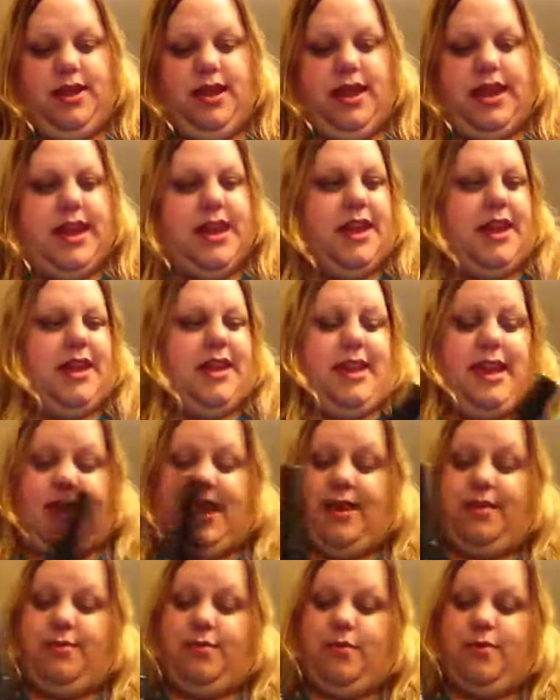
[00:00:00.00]
and it
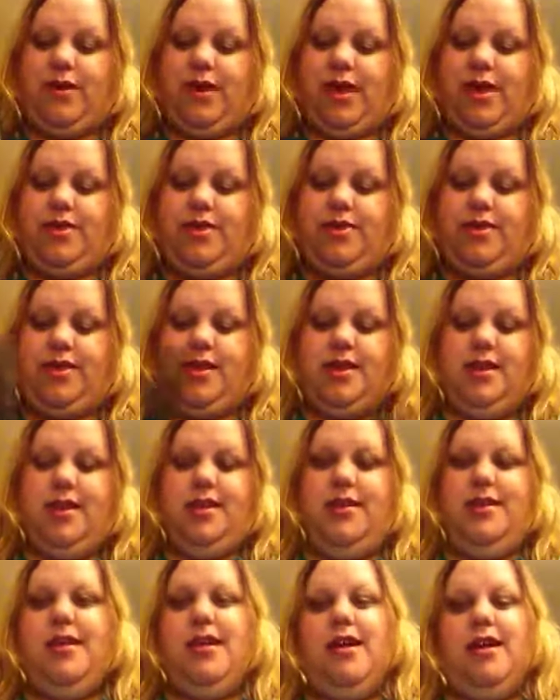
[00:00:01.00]
came with
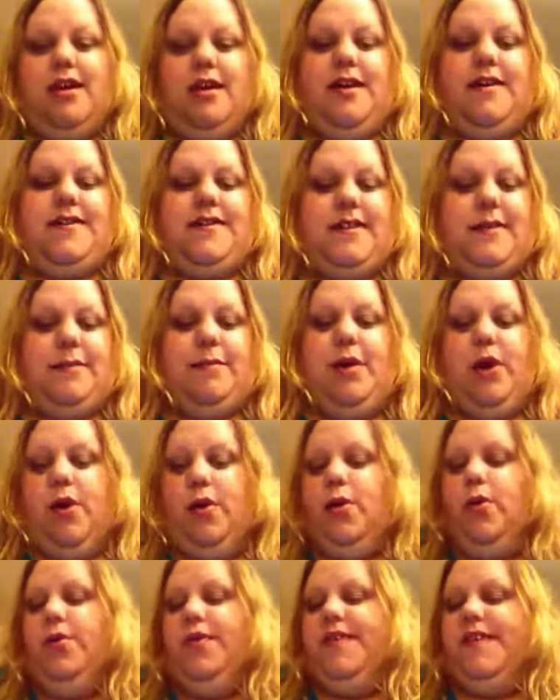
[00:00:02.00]
a
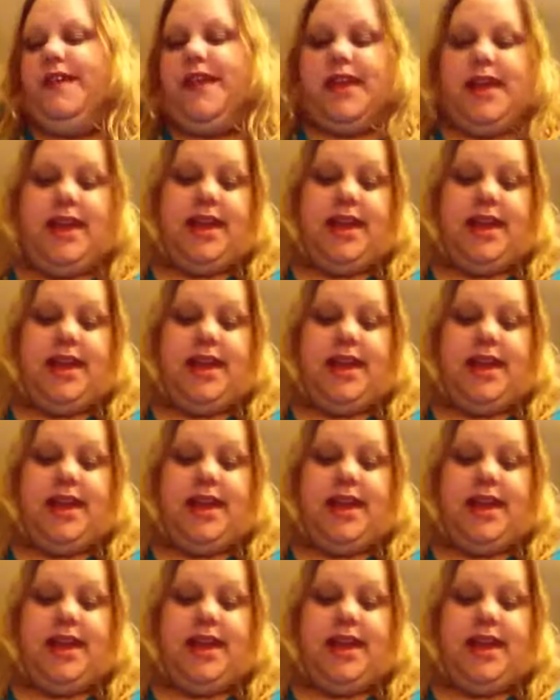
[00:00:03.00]
supposed,